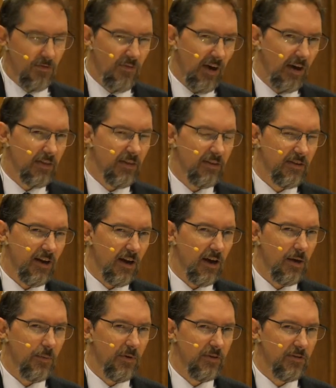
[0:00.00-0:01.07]
fact that
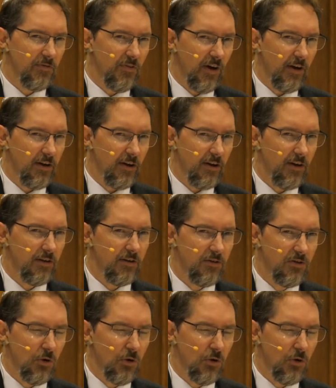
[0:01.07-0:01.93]
time is finite,